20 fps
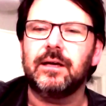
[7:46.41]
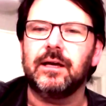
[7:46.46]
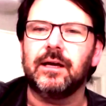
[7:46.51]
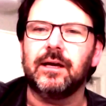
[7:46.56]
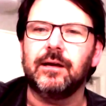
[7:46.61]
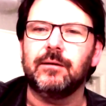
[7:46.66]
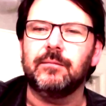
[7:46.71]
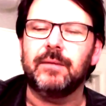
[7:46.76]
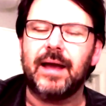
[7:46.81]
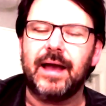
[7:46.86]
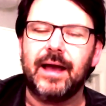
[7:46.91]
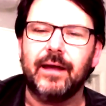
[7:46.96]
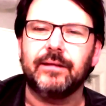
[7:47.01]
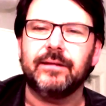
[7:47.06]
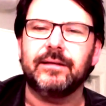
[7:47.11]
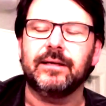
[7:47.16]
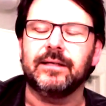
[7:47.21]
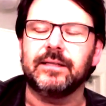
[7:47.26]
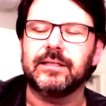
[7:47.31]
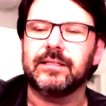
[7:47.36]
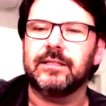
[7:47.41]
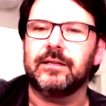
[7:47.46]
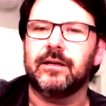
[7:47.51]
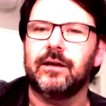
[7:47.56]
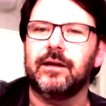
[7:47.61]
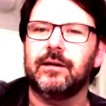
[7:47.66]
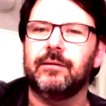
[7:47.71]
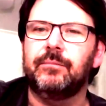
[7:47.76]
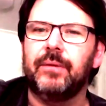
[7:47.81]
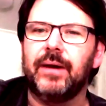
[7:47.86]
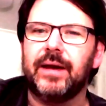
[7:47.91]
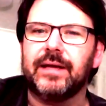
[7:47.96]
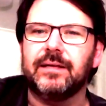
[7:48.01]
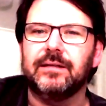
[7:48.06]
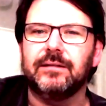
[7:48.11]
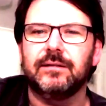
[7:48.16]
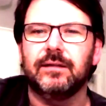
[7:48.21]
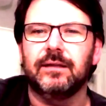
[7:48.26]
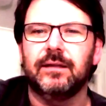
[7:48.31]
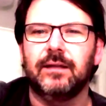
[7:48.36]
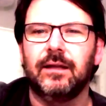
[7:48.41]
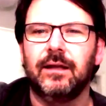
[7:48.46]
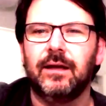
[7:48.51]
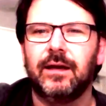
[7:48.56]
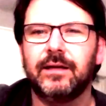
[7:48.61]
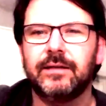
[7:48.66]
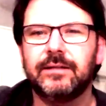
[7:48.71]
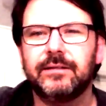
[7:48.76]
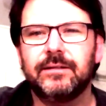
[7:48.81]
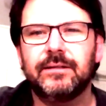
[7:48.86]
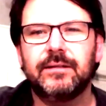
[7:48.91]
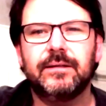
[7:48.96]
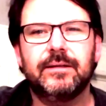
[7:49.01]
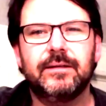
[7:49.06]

the other side, back into the light.